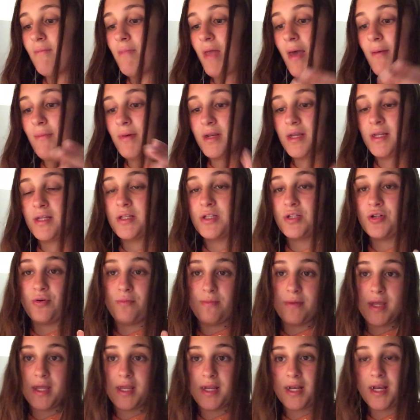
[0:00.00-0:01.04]
eminent
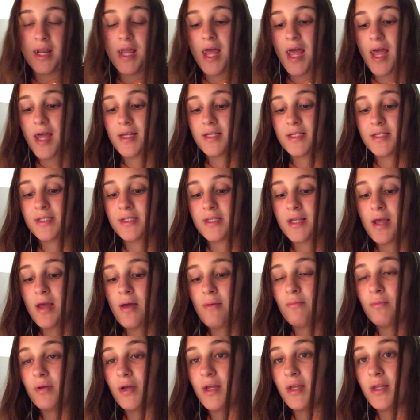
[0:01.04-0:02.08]
domain has
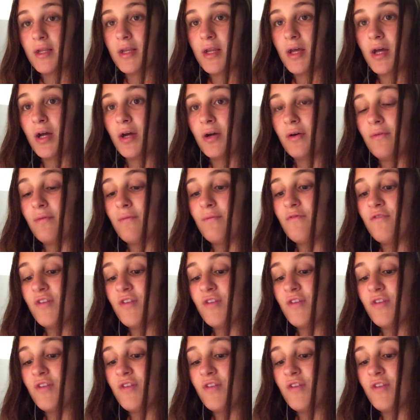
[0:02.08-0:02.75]
played a